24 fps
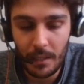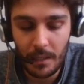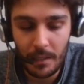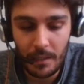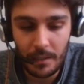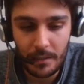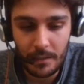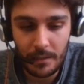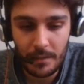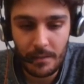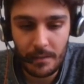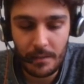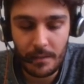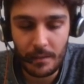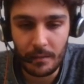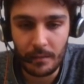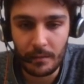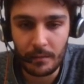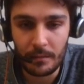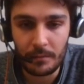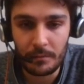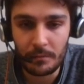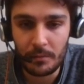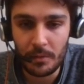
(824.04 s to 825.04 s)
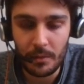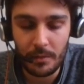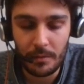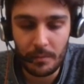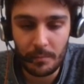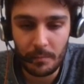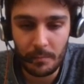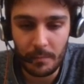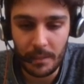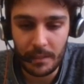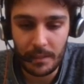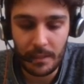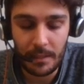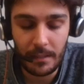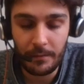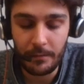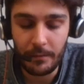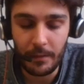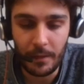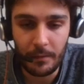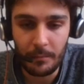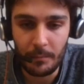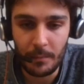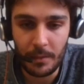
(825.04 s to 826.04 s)
it's still just basically
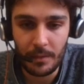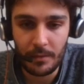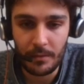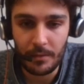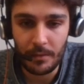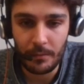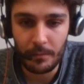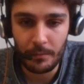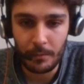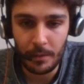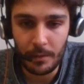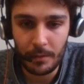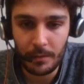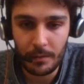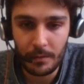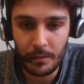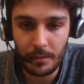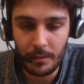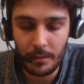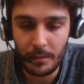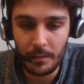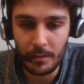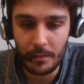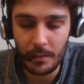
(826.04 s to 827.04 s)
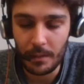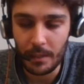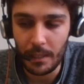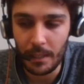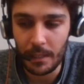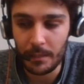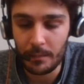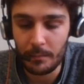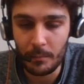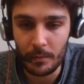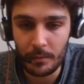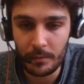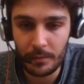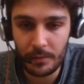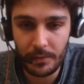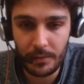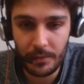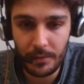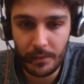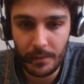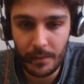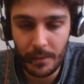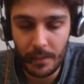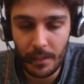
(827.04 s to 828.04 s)
5 minutes of work at
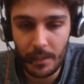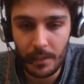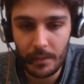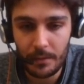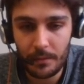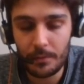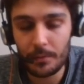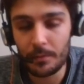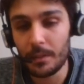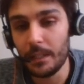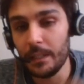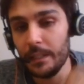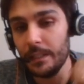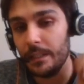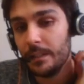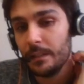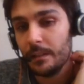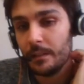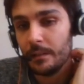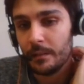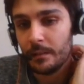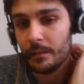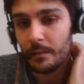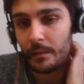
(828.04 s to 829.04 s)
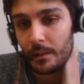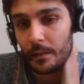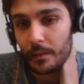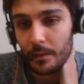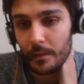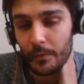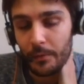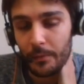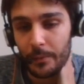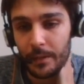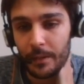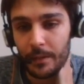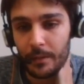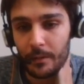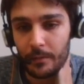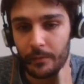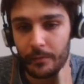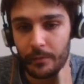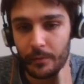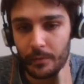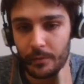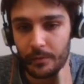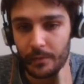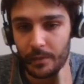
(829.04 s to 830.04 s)
most to clean 3 or
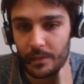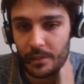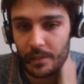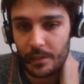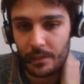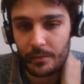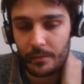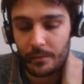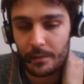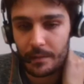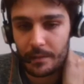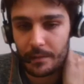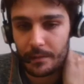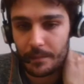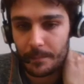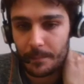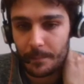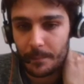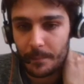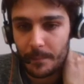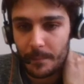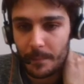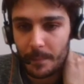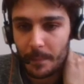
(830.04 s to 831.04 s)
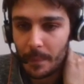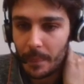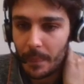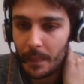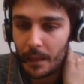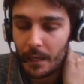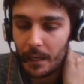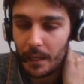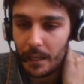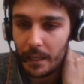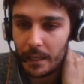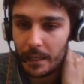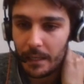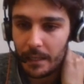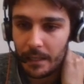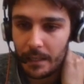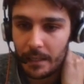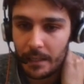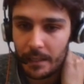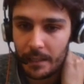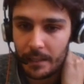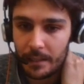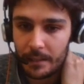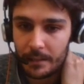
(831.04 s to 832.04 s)
4 trajectories.
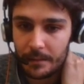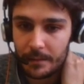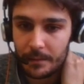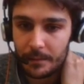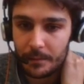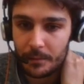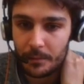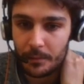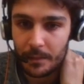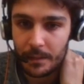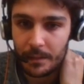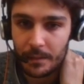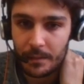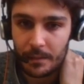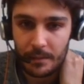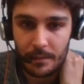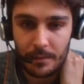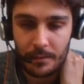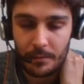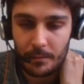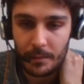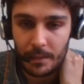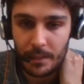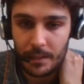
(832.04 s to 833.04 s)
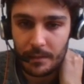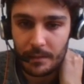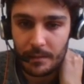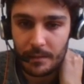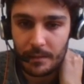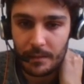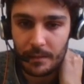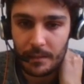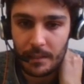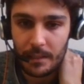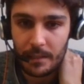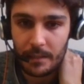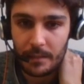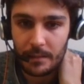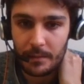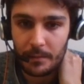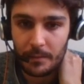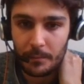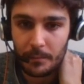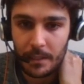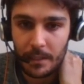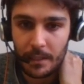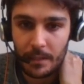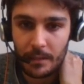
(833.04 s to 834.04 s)
And doing this, we can see that
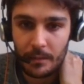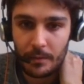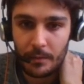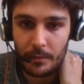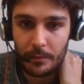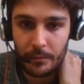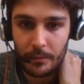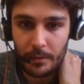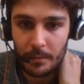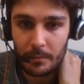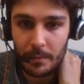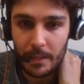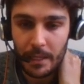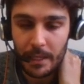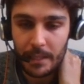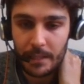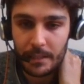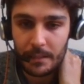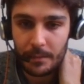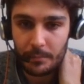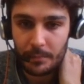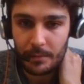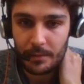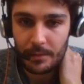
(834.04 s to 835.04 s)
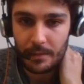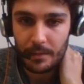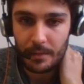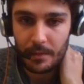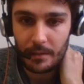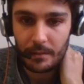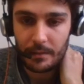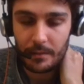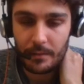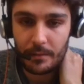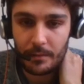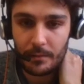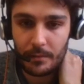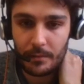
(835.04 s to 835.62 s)
we can go from 80%